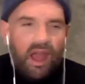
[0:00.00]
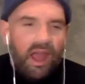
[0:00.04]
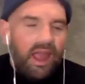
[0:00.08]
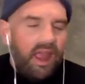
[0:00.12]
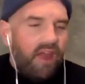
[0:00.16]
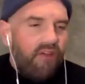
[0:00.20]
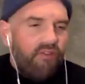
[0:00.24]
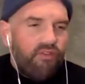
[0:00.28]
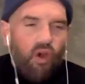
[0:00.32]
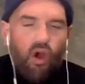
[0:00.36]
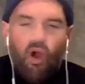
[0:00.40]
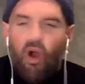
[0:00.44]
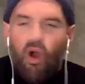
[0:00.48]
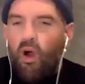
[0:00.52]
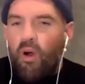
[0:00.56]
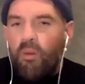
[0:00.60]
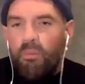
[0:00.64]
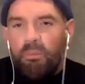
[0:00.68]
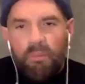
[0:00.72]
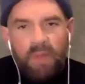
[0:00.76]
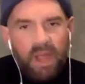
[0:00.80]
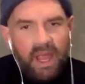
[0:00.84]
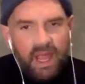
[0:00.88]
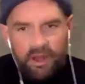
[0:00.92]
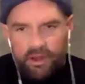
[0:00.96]
I have
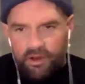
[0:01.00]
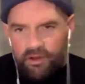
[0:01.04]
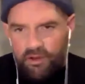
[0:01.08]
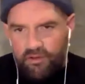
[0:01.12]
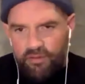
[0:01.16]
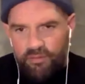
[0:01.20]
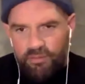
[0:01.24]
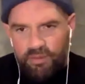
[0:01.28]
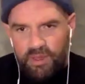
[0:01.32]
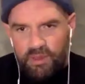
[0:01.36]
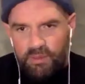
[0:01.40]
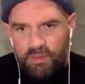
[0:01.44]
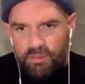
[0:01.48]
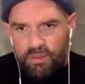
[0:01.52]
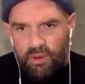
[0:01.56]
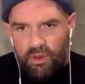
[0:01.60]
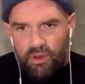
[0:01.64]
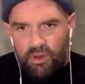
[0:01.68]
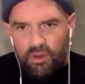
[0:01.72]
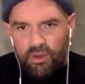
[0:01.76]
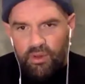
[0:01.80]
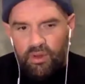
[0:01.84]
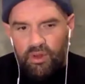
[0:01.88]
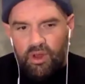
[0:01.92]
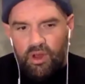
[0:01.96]
all manner of
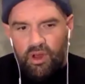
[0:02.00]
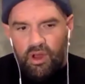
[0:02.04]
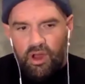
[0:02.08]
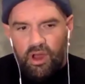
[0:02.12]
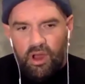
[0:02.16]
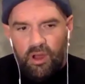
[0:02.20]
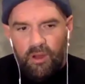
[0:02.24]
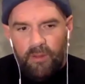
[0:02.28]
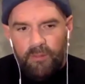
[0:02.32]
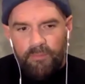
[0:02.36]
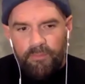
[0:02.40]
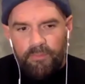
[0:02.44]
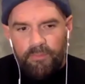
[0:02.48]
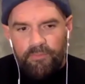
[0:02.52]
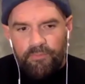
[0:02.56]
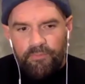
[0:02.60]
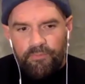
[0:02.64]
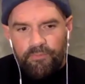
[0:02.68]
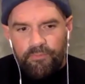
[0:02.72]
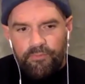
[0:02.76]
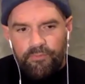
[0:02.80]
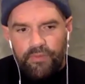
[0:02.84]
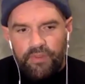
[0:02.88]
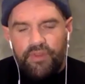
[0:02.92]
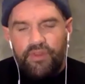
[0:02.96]
people. Um,
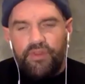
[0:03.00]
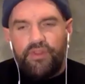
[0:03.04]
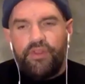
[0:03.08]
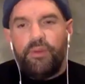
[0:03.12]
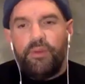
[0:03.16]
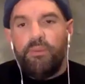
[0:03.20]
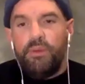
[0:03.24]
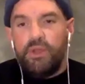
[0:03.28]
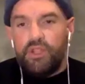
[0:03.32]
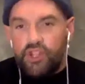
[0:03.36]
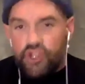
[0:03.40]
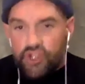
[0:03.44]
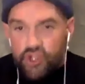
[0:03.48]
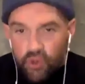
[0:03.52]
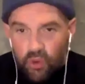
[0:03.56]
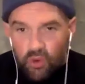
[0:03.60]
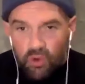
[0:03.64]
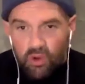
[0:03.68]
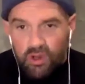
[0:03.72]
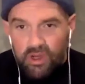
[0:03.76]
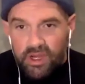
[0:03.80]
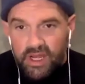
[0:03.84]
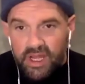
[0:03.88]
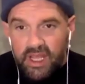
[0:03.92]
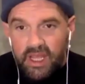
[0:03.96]
the
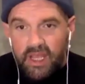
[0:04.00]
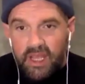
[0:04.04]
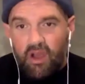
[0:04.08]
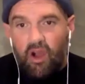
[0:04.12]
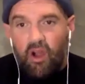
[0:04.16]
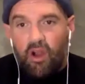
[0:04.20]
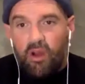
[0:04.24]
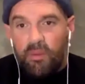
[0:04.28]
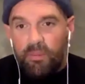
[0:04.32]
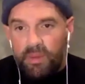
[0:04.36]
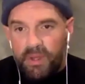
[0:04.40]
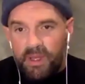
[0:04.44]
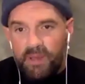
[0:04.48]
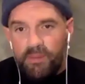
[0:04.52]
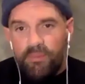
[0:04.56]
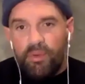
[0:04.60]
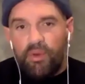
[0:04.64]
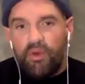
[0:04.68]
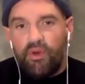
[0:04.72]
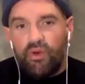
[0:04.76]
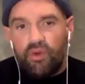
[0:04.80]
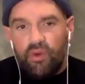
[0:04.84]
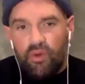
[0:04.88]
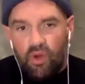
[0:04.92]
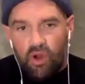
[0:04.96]
majority are
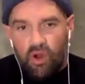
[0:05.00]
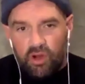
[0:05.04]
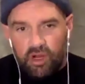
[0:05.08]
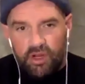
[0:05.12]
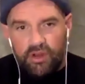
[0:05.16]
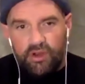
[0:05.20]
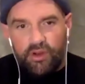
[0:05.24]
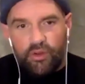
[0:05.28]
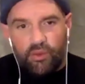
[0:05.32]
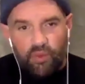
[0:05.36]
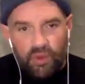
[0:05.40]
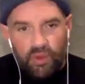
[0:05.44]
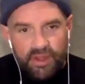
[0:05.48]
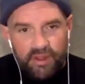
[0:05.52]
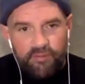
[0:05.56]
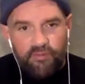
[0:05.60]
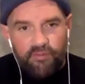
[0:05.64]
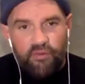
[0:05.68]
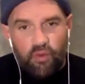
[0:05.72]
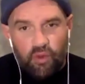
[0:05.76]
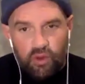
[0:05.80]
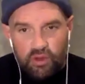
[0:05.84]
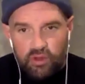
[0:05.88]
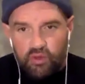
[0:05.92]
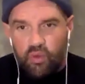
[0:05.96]
people who are going to
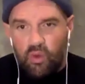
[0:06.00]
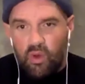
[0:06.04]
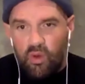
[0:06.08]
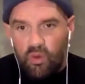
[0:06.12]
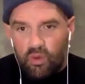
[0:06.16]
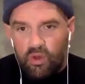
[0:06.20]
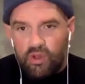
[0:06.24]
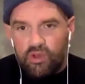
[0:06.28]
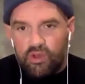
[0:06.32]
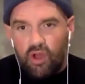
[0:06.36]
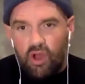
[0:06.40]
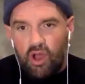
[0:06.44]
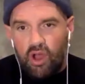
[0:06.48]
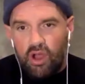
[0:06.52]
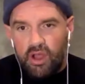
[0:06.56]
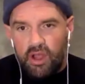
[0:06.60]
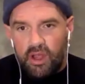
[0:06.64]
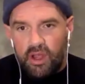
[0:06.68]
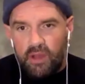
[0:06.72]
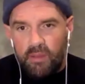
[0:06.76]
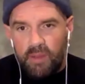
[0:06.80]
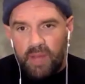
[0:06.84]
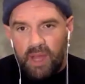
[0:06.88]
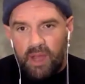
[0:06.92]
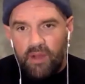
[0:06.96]
reinforce what we're
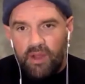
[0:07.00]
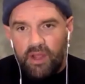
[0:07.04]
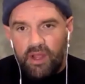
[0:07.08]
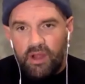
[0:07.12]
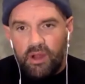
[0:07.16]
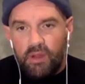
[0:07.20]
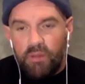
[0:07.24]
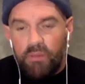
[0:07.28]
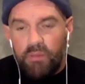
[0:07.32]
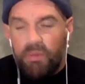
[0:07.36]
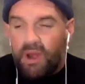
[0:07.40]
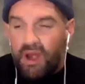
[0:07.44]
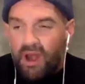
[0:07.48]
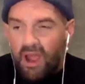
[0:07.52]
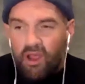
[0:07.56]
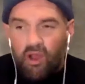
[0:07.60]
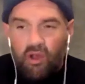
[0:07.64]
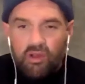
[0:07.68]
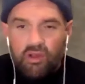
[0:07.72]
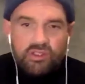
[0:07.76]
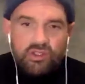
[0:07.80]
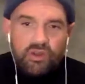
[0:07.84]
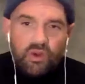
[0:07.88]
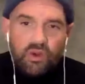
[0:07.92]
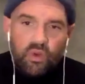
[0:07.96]
talking about here. But I
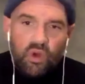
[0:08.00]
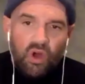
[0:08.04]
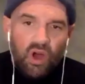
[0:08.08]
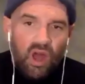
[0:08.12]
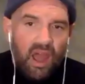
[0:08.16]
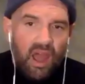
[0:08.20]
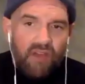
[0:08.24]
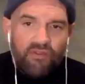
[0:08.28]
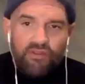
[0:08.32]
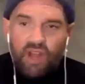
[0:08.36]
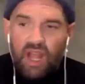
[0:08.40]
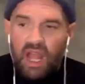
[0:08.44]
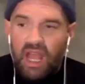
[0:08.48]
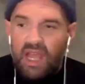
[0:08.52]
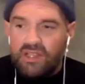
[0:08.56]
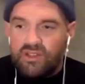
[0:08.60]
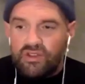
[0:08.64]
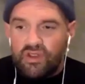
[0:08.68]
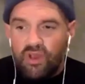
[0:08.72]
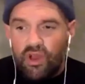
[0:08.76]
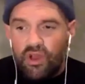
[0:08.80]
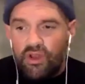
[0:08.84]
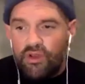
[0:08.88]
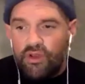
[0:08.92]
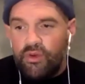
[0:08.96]
also will have
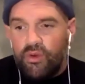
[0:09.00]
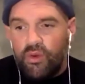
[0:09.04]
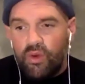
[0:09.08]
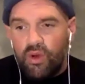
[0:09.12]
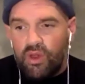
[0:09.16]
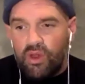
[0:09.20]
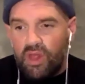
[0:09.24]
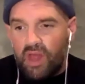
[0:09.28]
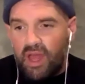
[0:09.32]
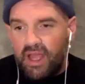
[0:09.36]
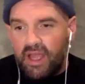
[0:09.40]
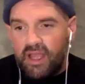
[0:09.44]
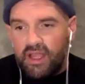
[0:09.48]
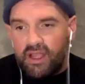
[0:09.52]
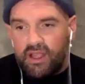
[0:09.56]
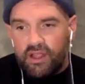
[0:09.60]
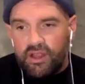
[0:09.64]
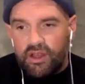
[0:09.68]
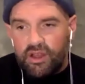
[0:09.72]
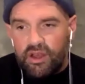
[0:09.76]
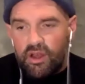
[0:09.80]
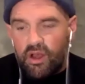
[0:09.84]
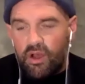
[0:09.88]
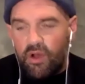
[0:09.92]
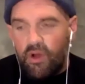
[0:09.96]
guys on who are
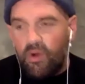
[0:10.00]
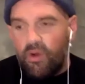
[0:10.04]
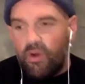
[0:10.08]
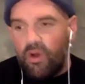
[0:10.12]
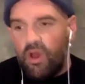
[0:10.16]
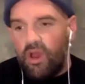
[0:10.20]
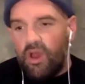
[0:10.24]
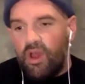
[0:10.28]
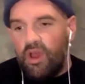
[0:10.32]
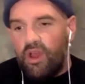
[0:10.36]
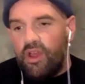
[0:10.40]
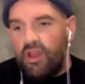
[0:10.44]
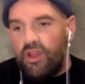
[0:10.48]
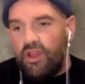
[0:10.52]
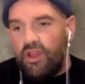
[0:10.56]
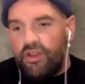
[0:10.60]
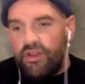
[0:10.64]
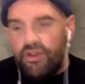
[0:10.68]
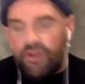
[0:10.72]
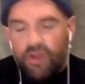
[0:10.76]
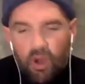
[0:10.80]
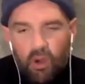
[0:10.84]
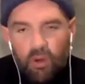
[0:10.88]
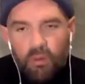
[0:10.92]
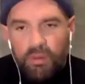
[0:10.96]
like, no,
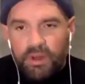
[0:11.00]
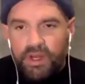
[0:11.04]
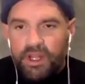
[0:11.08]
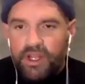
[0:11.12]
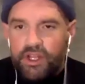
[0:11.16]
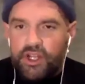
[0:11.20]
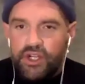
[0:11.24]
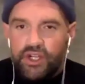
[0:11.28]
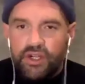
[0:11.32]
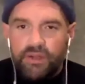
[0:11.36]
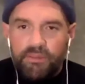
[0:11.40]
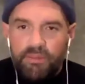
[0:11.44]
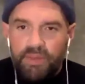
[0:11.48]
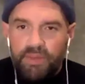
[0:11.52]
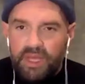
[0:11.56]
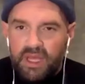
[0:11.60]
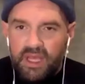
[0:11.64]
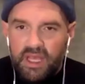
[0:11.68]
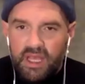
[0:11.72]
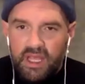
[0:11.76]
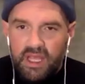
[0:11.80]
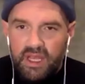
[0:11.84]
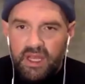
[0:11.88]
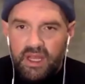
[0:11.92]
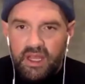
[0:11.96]
nobody should
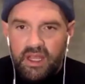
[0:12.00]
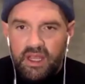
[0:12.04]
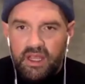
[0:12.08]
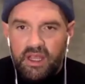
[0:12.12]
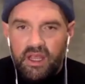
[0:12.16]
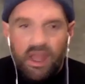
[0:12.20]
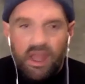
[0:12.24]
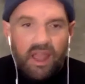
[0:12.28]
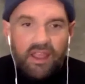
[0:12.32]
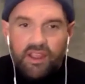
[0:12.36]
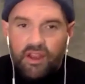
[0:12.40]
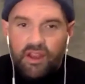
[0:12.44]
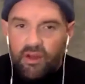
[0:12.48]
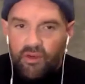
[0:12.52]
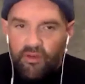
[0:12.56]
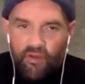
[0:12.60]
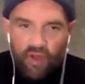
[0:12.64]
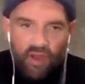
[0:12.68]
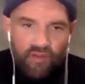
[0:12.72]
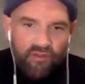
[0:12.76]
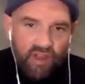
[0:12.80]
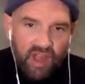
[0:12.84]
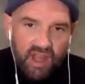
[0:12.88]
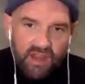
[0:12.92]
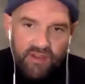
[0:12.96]
be eating. I, you
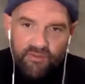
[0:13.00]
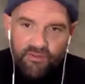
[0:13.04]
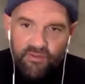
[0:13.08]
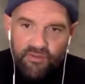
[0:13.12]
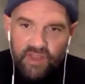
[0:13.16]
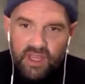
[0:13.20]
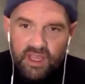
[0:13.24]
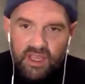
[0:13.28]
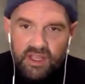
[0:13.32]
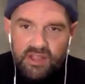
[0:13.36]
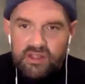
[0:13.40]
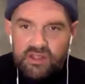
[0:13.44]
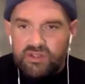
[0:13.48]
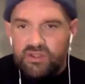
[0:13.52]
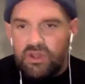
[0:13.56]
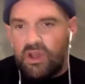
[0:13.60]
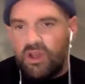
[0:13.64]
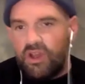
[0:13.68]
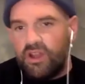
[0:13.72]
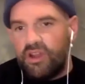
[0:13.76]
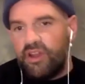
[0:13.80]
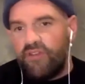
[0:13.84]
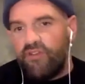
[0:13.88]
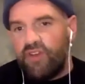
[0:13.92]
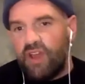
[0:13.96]
know, I've had vegans
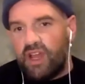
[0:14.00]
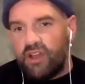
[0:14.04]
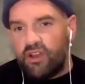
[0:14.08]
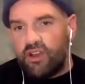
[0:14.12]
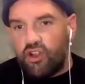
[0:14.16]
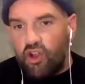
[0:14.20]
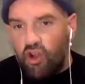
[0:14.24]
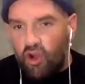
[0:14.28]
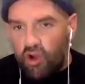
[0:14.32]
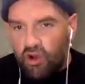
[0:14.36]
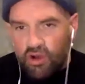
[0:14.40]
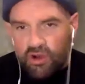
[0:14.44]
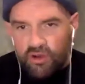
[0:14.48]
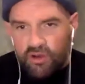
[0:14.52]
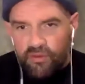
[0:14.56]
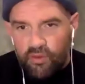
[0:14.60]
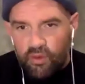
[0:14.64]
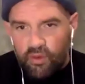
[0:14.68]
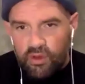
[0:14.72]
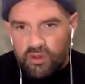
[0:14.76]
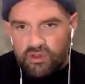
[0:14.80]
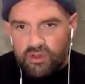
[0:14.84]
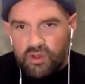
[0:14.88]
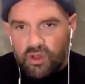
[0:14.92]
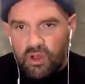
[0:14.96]
on, I've had
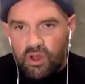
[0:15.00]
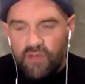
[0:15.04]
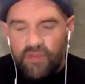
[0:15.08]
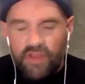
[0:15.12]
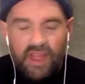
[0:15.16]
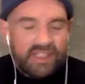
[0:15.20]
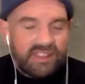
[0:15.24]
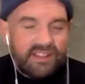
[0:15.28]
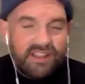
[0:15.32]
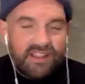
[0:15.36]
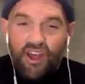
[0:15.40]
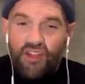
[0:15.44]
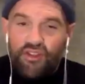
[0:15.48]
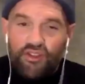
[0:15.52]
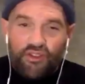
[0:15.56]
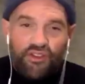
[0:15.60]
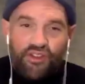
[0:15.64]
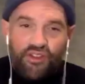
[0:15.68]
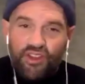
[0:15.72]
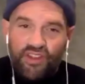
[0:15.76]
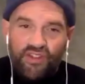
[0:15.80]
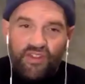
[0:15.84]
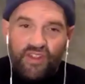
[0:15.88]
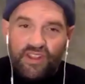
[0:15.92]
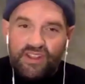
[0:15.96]
carnivores on. That's the
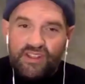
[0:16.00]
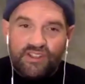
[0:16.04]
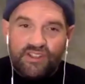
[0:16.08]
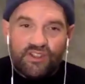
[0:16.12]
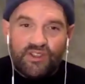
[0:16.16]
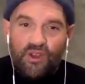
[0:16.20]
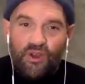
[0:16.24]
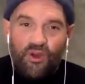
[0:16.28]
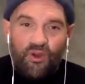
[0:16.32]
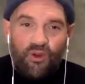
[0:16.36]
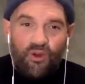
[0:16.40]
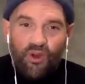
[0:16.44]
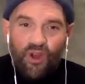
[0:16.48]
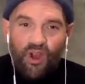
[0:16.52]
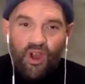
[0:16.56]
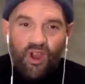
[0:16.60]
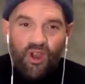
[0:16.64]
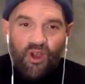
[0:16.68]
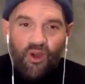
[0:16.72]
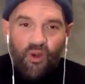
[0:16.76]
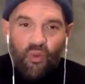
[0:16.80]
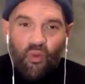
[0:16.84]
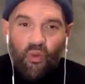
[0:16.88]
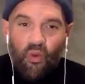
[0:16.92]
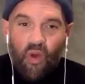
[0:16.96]
other thing that's so
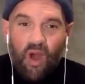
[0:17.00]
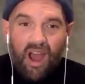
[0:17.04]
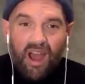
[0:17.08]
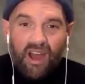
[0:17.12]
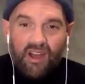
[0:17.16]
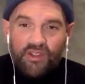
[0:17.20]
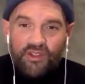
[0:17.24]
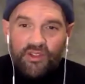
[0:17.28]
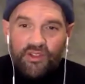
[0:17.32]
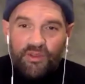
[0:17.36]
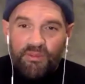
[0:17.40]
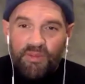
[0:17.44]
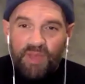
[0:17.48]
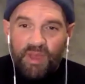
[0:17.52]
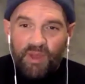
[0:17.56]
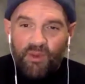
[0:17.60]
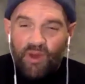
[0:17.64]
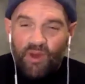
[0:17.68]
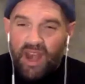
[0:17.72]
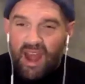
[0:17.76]
wild to me.